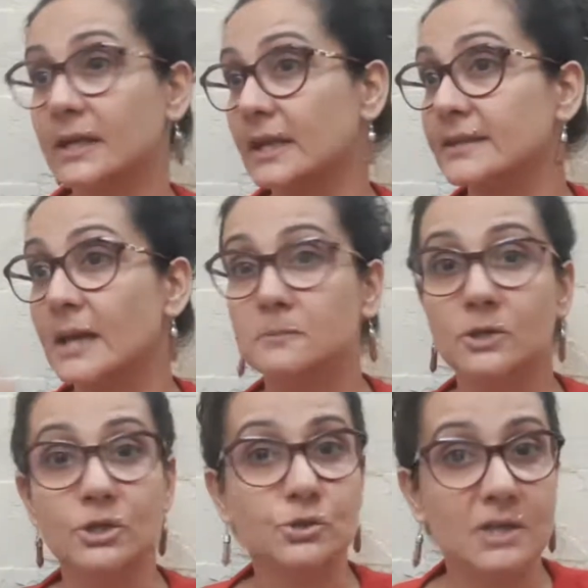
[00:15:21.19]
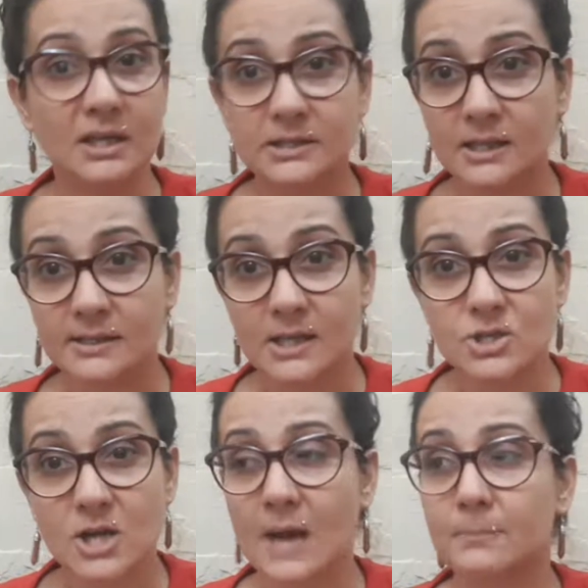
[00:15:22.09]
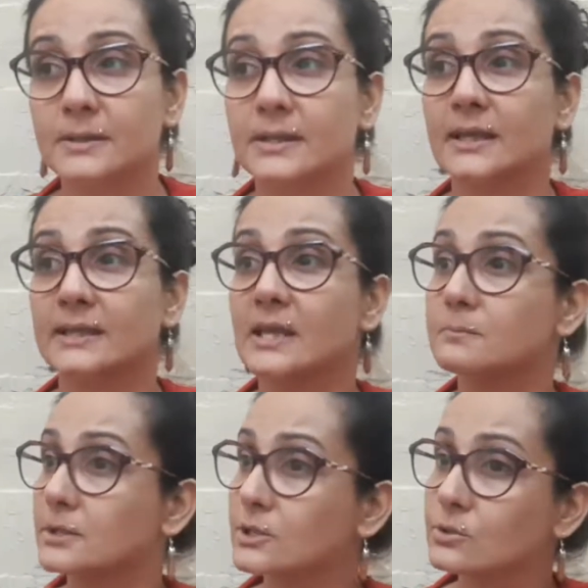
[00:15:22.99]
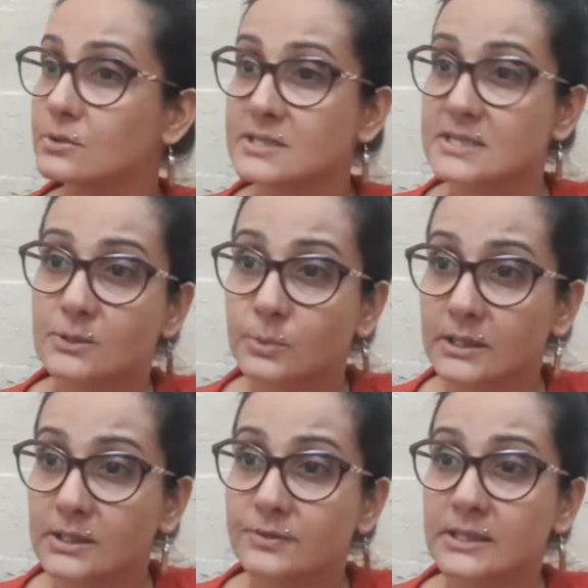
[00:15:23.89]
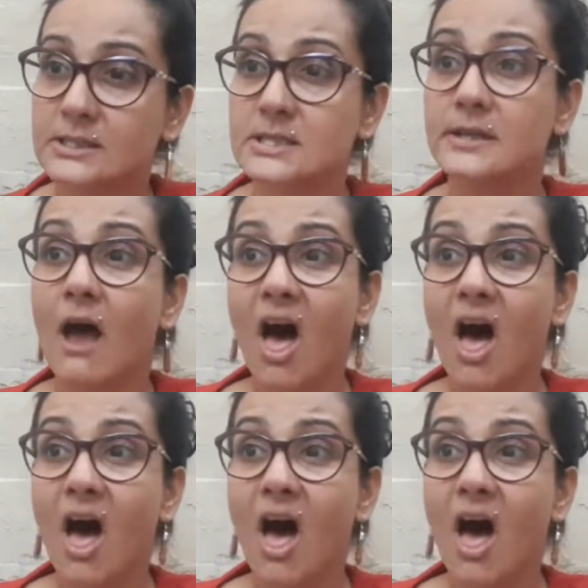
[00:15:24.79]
and that Mercury Antardasha happening, and that Mercury is equally afflicted.